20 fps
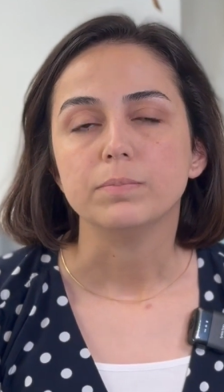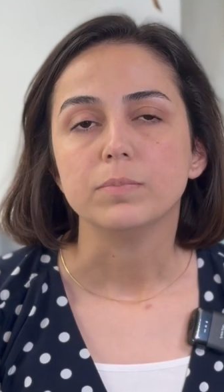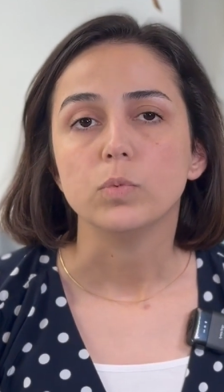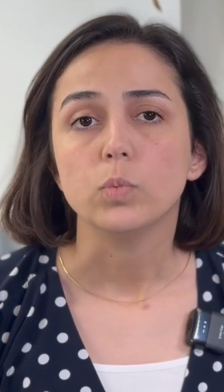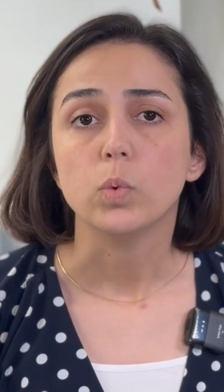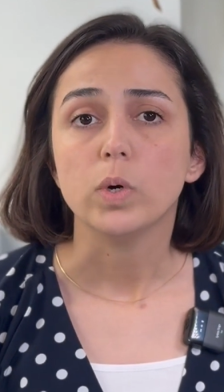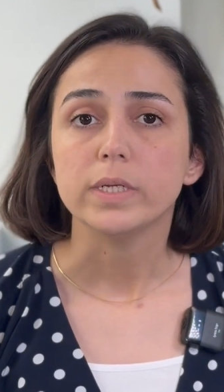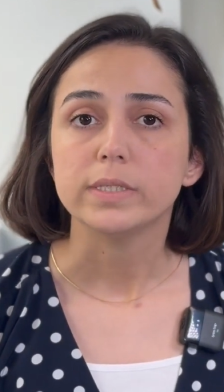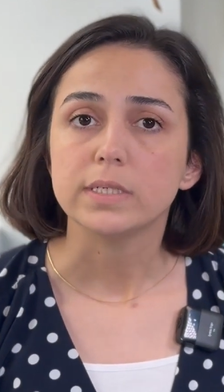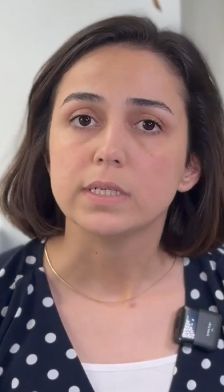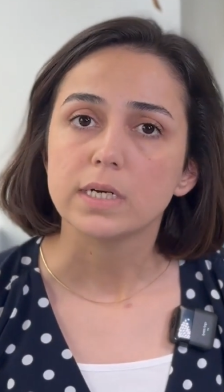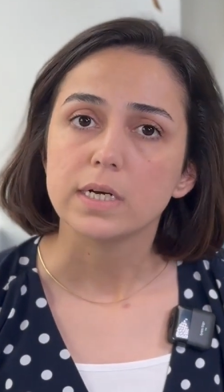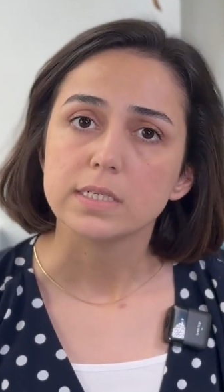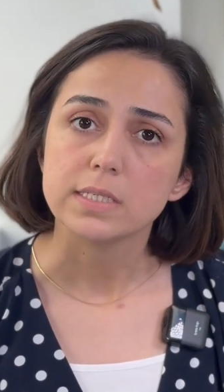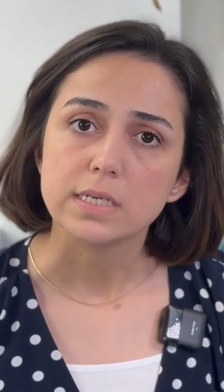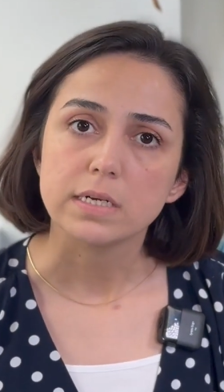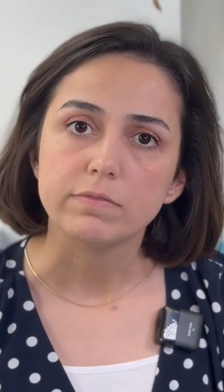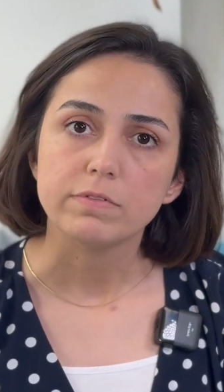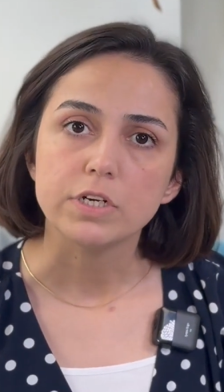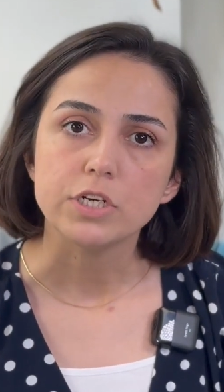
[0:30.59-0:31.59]
water
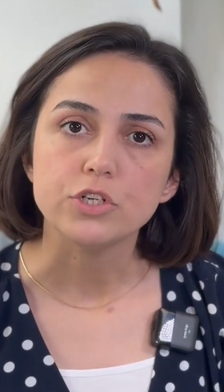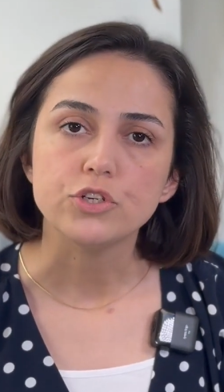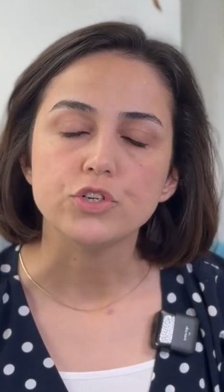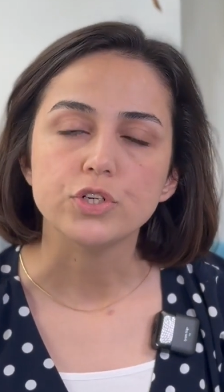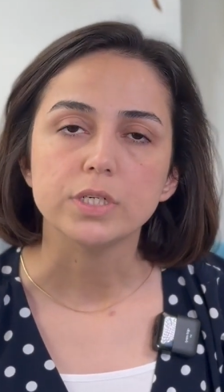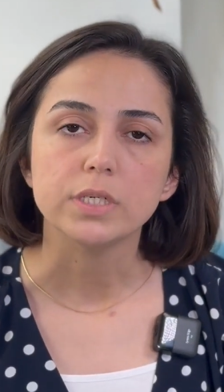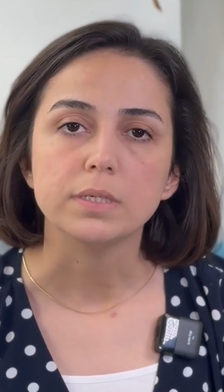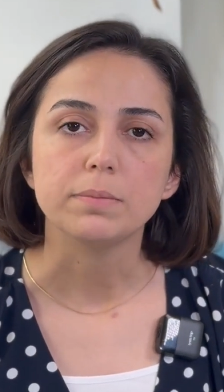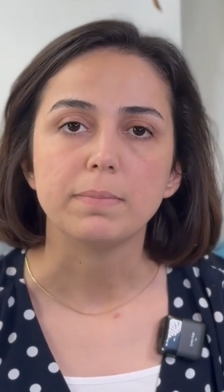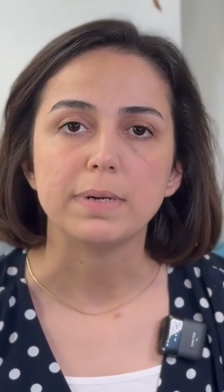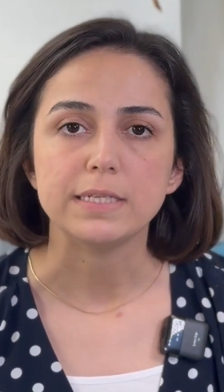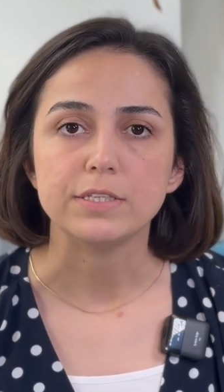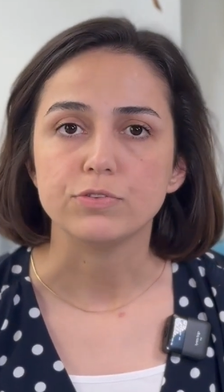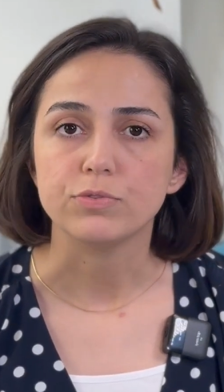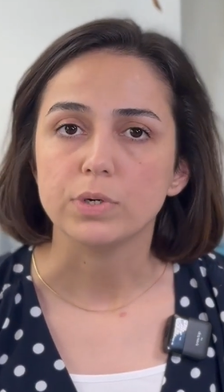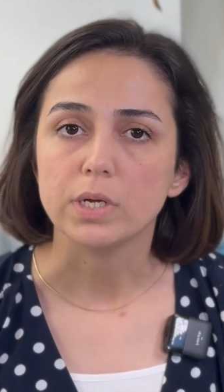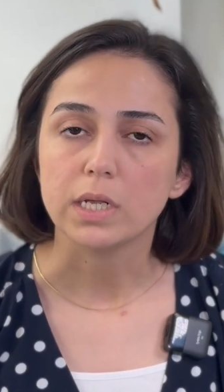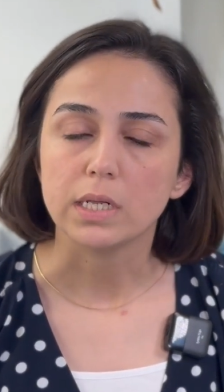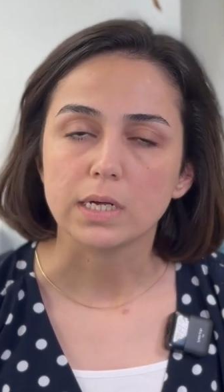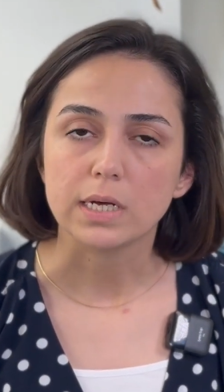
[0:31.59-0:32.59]
conservation,
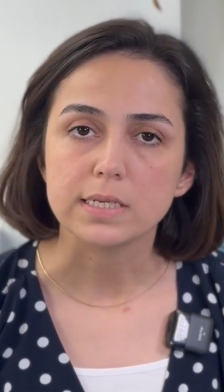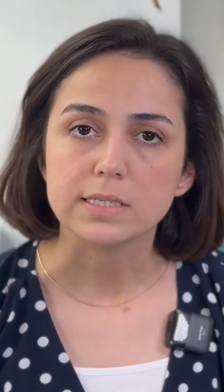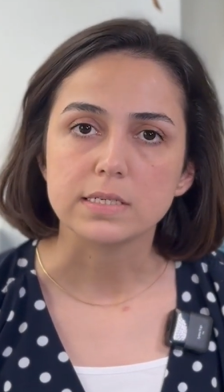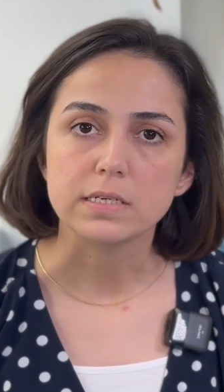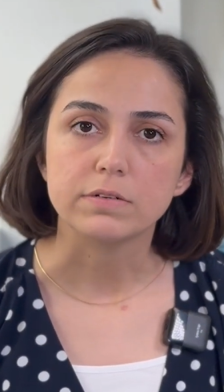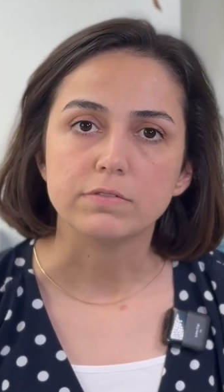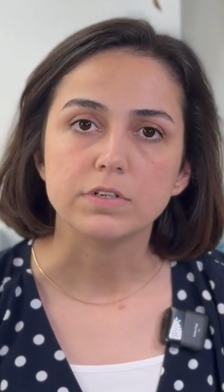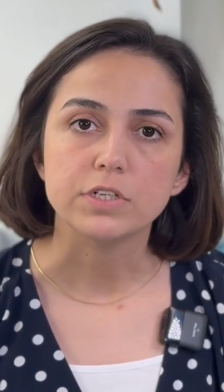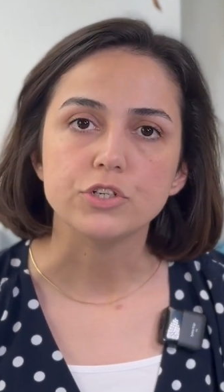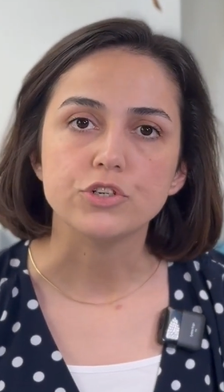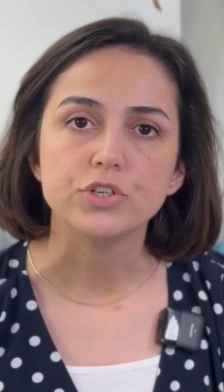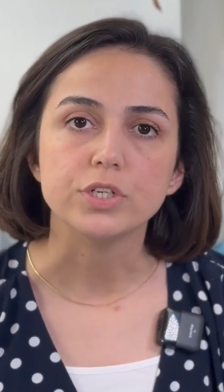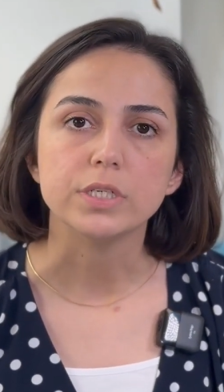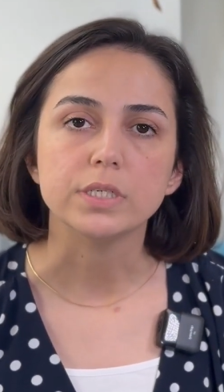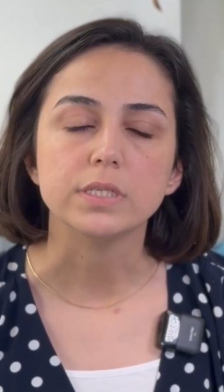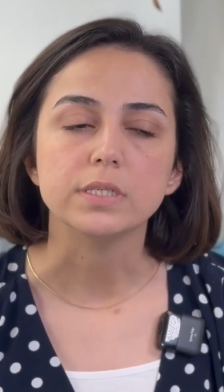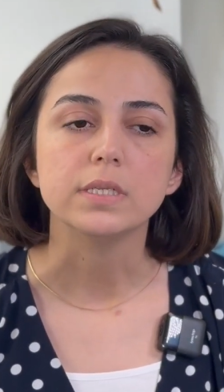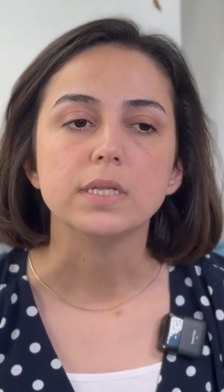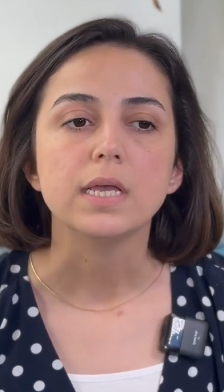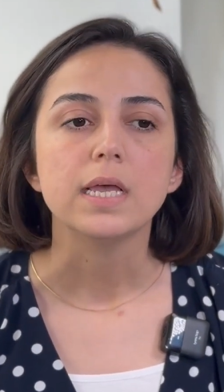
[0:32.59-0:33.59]
material
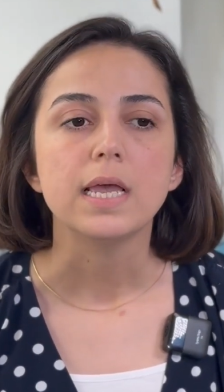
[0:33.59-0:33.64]
conservation,